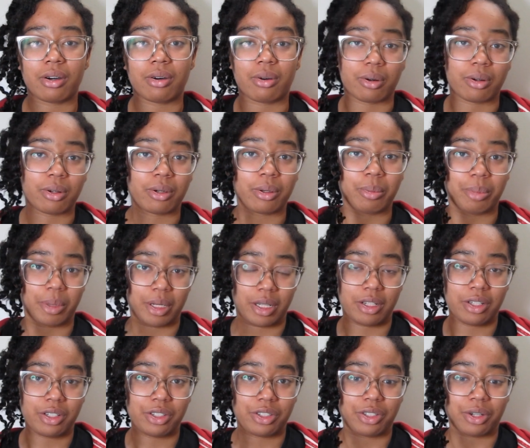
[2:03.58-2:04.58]

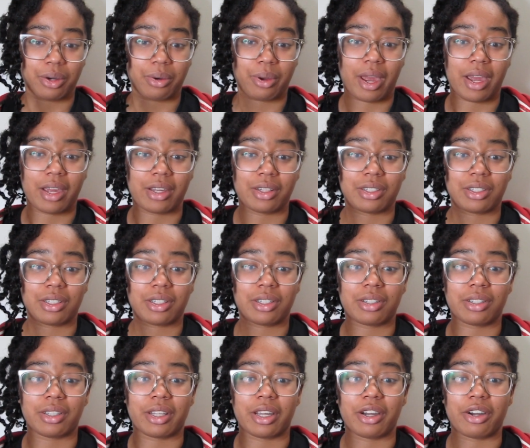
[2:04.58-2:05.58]
Oral-B showcased
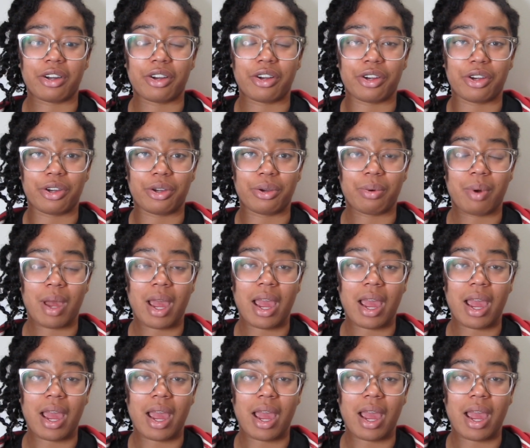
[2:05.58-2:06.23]
their new